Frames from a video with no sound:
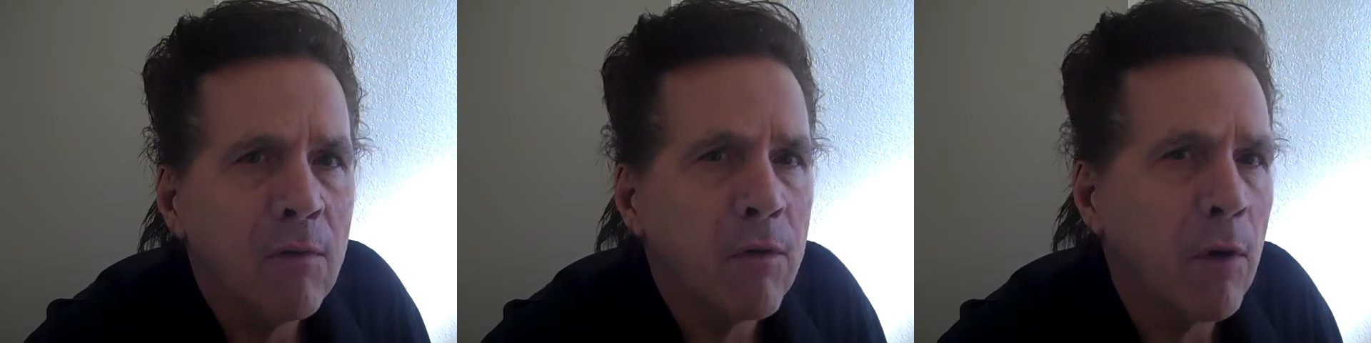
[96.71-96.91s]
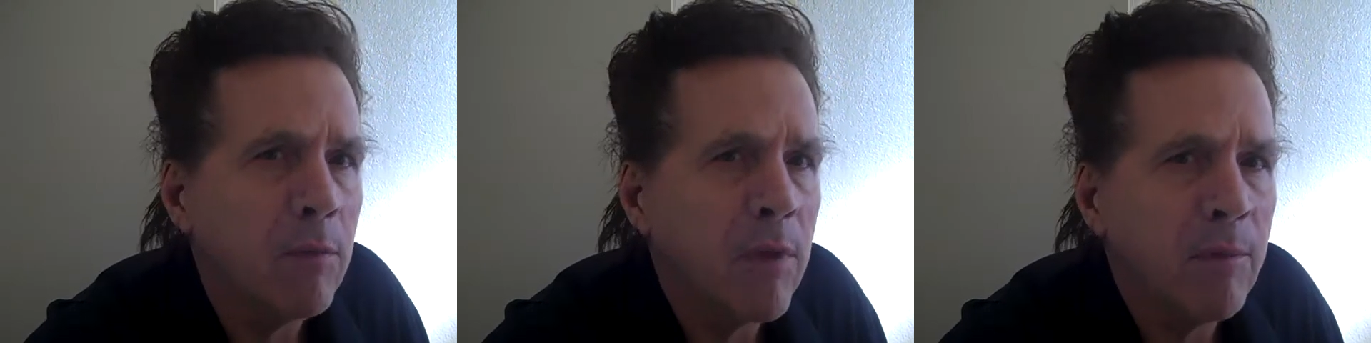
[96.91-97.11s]

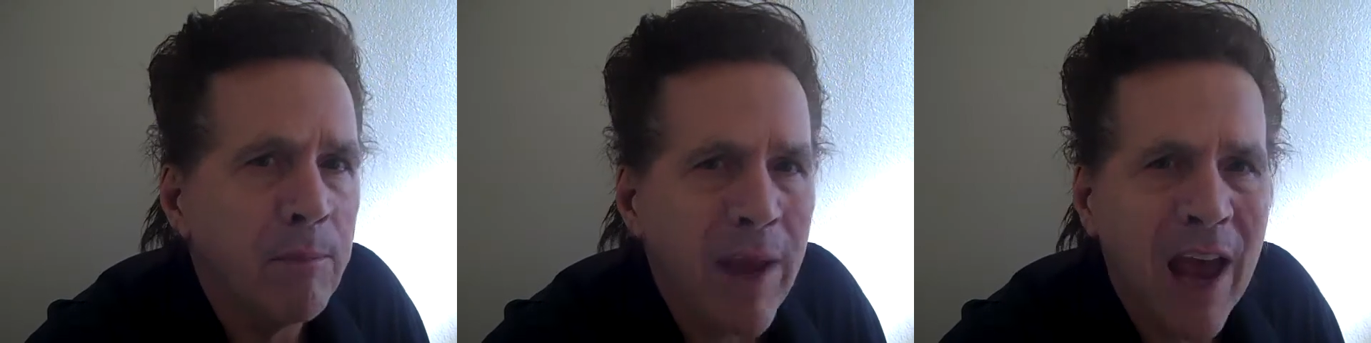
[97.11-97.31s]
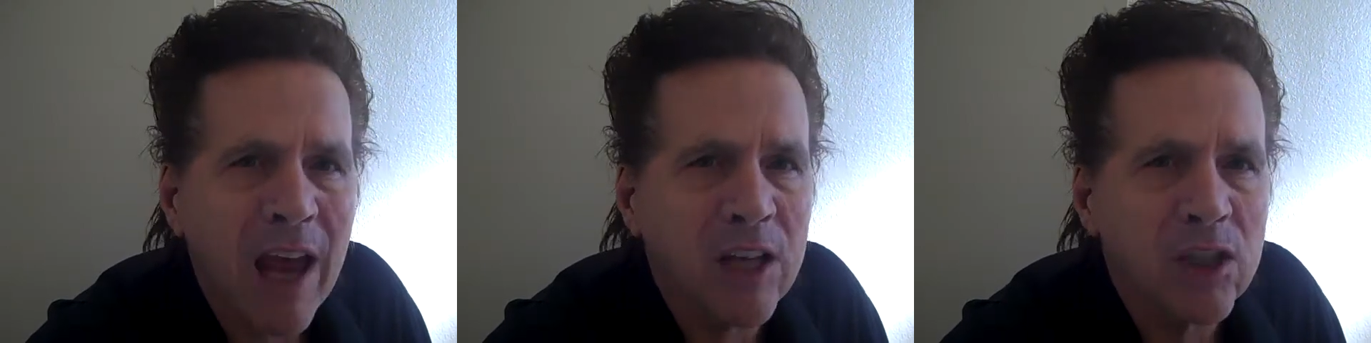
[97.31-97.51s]
from the
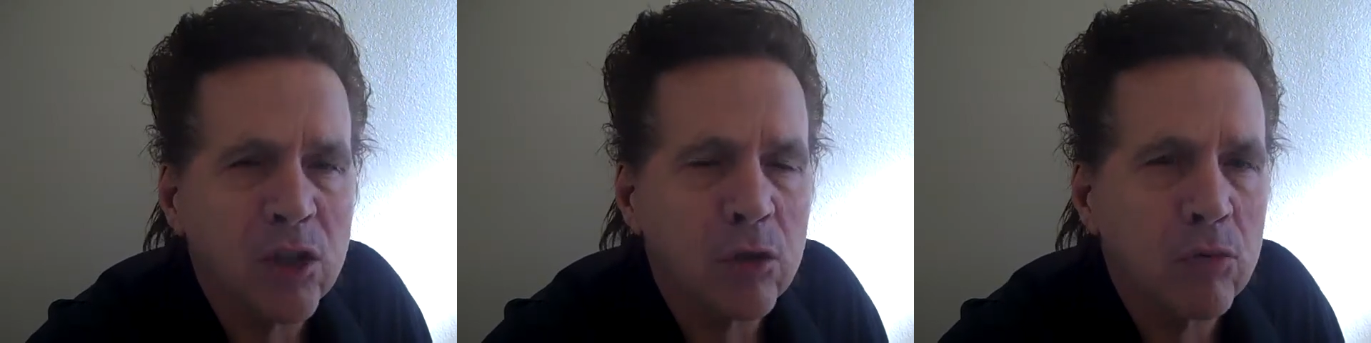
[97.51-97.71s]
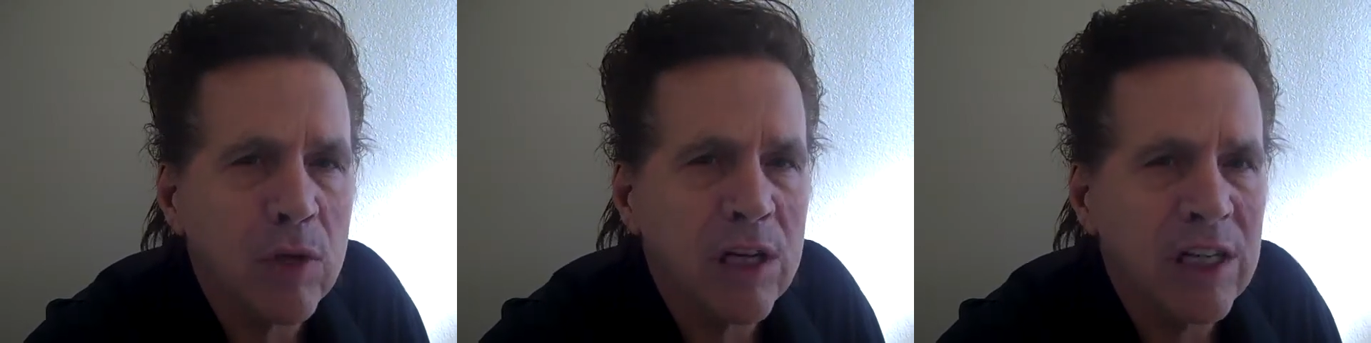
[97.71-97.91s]

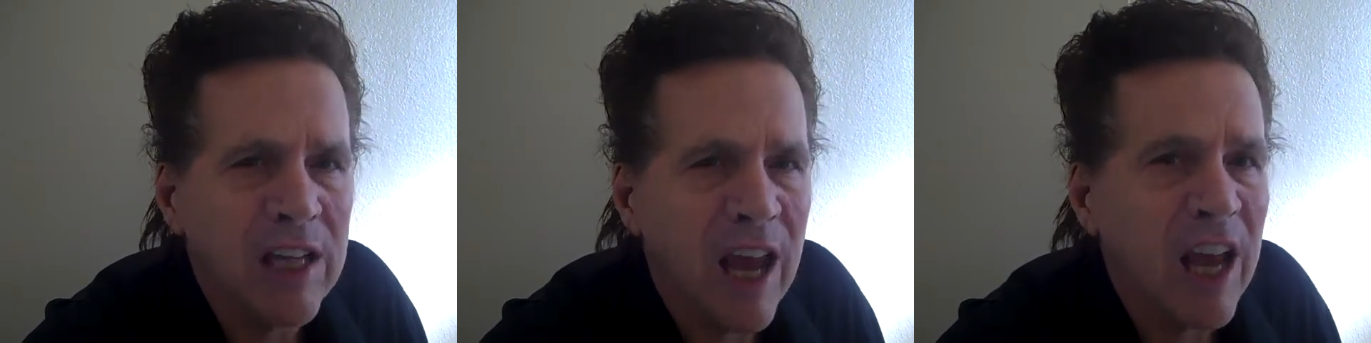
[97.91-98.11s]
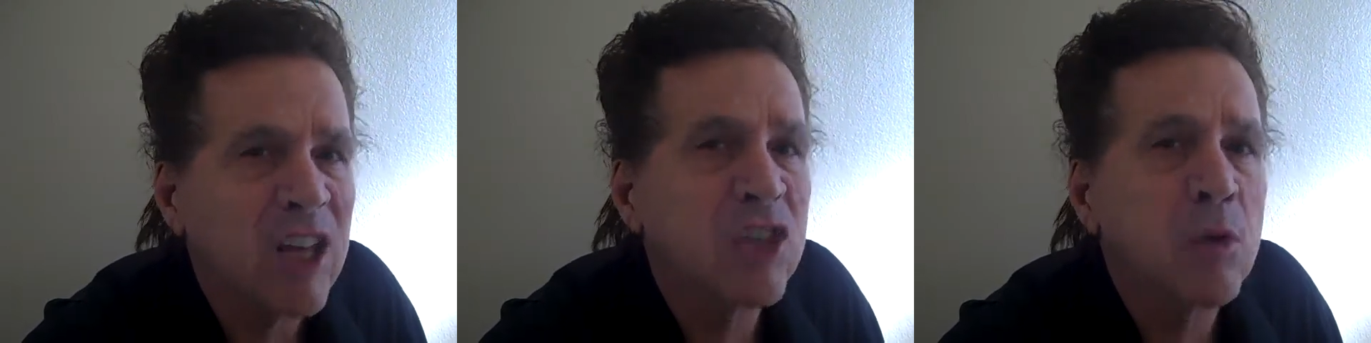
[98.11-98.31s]
past 3
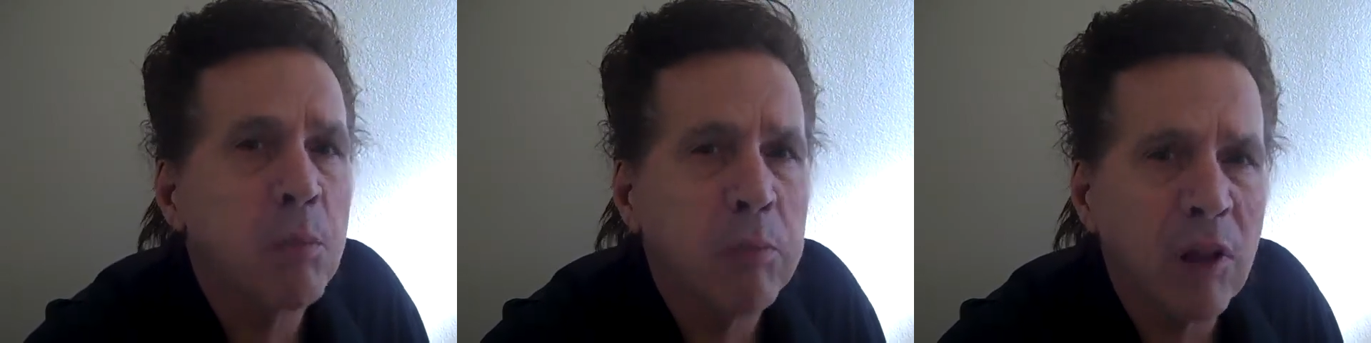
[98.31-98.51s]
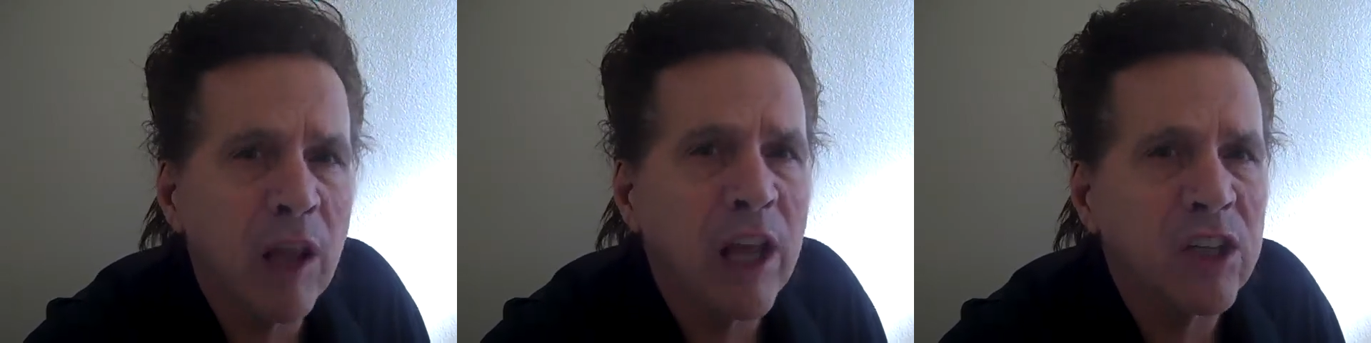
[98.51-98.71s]
days
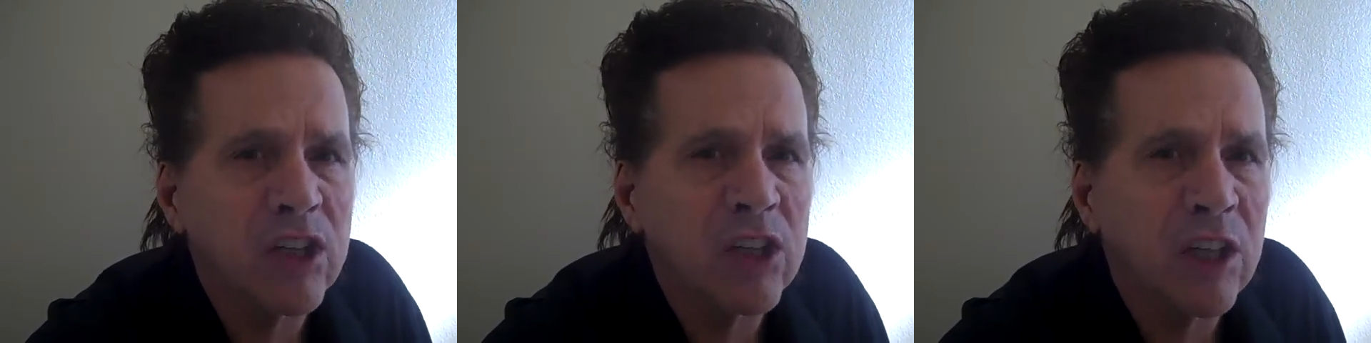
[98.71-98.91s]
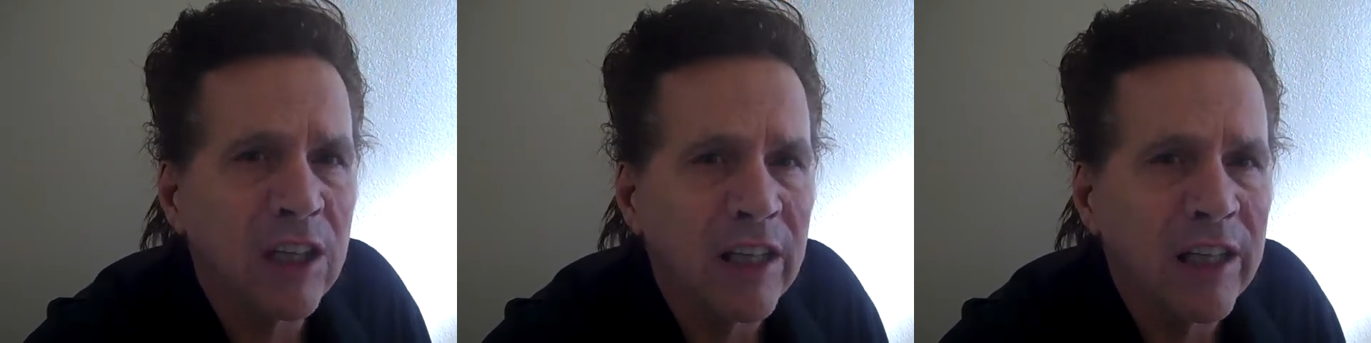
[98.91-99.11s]

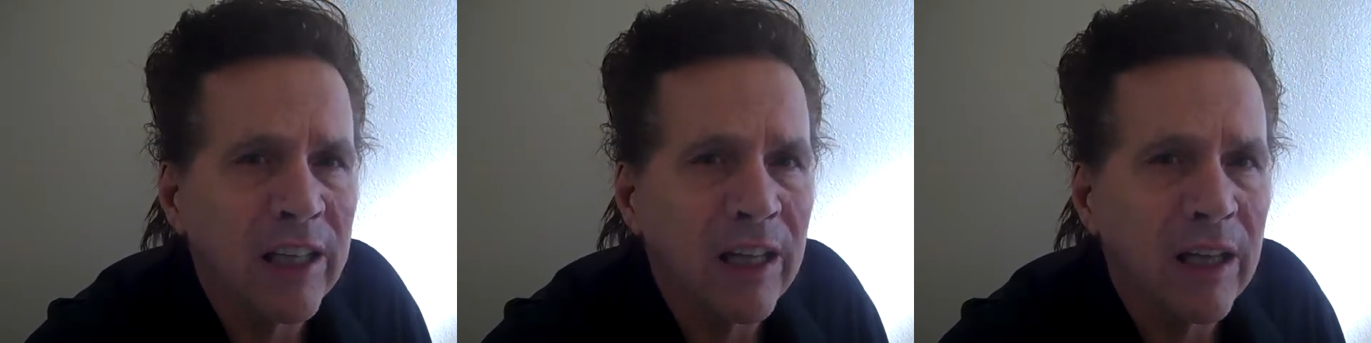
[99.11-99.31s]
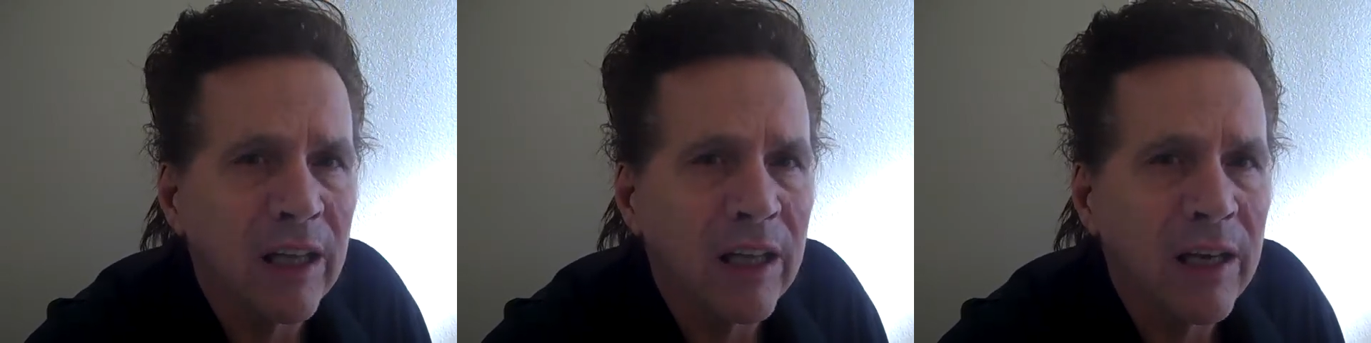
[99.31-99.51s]
plus
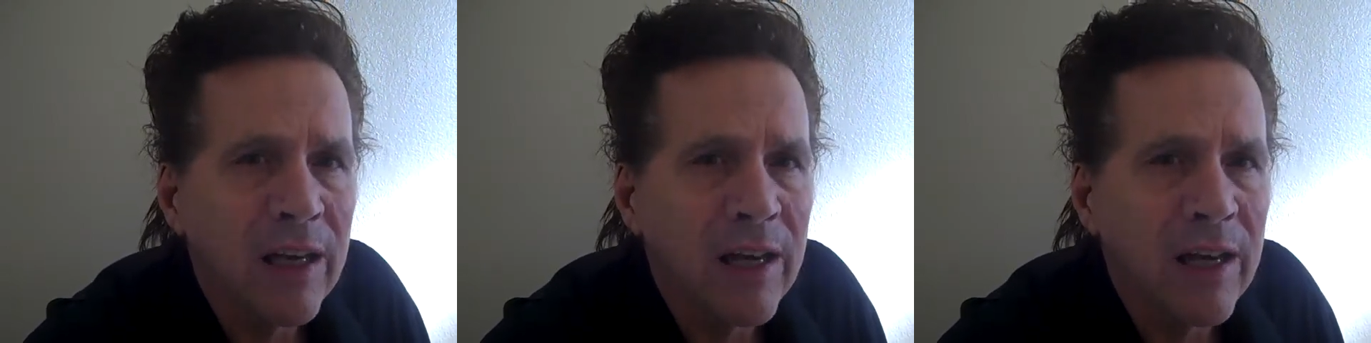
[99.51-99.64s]
little.